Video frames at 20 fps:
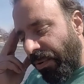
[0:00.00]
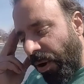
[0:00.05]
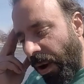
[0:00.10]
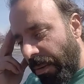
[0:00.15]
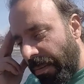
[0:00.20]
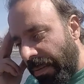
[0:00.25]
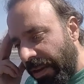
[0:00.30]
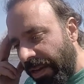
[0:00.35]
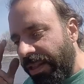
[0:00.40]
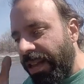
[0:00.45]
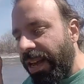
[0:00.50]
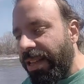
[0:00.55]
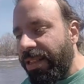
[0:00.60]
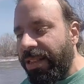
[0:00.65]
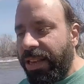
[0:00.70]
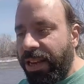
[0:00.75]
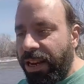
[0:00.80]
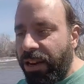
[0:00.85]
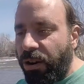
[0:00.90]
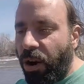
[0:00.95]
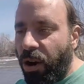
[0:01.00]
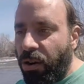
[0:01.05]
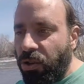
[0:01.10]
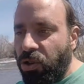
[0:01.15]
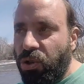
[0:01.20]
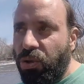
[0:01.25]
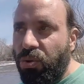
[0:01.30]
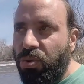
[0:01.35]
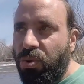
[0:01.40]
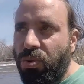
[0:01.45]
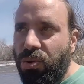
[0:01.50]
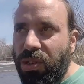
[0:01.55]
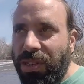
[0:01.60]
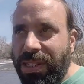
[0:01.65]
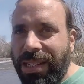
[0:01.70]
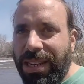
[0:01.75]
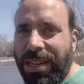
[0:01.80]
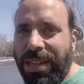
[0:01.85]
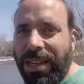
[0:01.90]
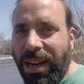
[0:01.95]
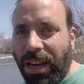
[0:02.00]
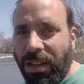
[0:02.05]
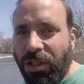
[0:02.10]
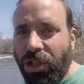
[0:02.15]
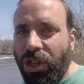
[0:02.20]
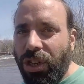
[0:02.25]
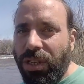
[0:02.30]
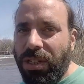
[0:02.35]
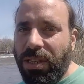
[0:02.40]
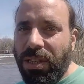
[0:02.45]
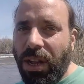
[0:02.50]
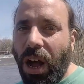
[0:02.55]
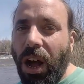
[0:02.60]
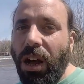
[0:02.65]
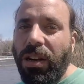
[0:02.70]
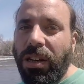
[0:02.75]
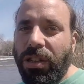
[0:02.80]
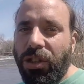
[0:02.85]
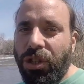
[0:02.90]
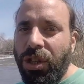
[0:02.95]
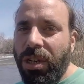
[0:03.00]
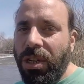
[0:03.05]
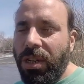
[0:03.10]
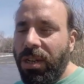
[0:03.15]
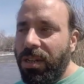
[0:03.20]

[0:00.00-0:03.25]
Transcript: probably not geared also to seek conscious knowledge.